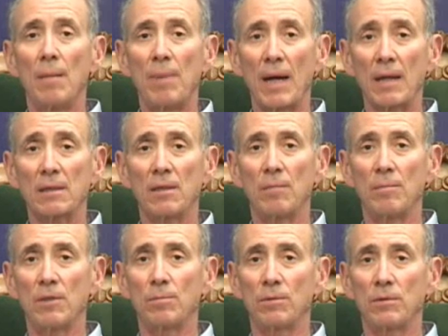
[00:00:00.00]
back to the
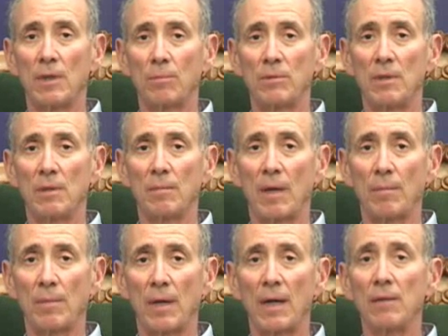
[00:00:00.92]
misperception in my
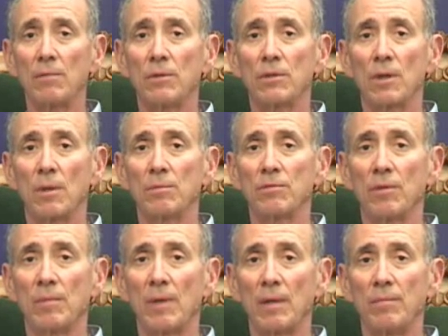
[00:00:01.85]
mind, which comes
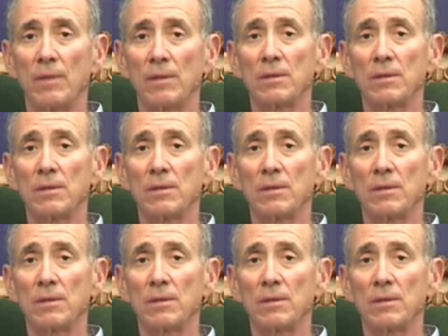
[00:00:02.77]
from my